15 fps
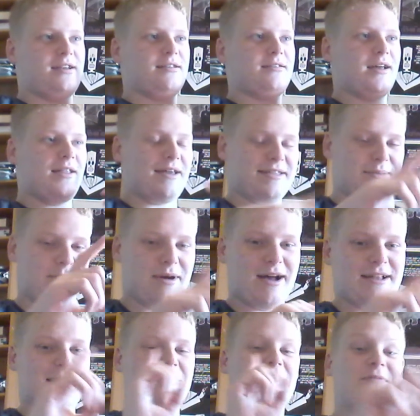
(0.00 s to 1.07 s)
I like the
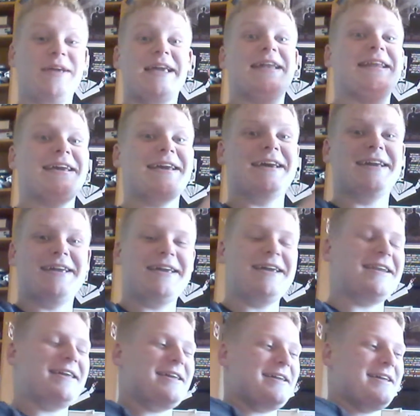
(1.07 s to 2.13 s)
bot. I love Edie.
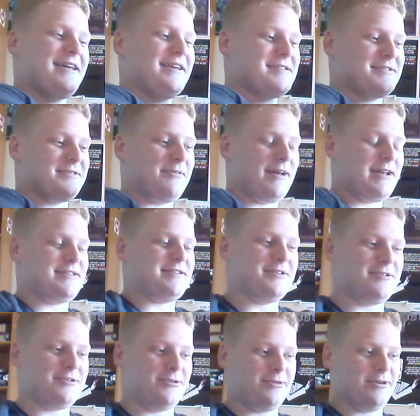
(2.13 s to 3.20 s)
Edie's great
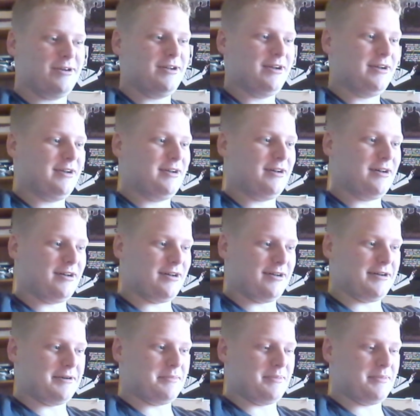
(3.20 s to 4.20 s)
too. I